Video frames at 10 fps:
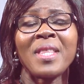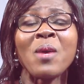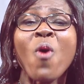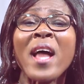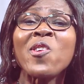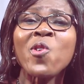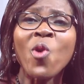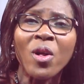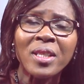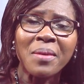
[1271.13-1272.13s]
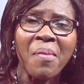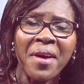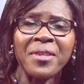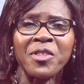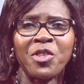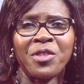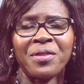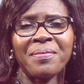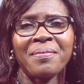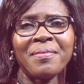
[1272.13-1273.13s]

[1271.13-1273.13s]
they will annul the marriage.